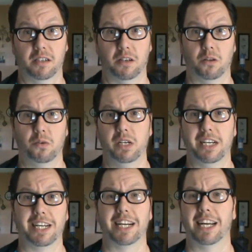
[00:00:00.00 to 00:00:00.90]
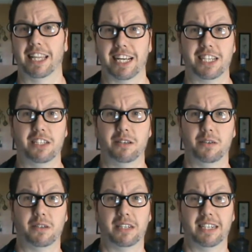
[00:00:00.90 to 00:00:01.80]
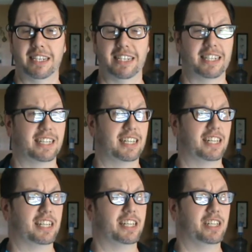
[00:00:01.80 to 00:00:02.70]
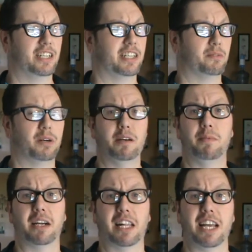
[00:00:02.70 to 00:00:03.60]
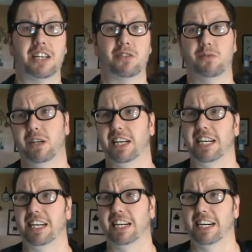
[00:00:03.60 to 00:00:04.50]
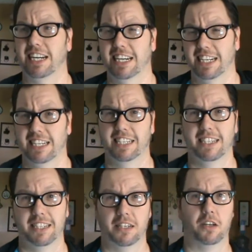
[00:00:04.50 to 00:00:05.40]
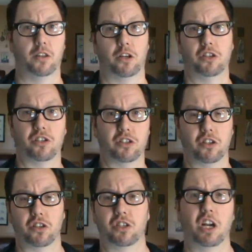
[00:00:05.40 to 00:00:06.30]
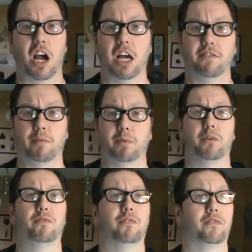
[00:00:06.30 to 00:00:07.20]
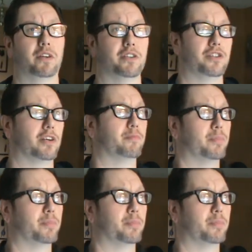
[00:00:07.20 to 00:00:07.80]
Louis, I like you to wear my glass ring. This is the start of a beautiful friendship.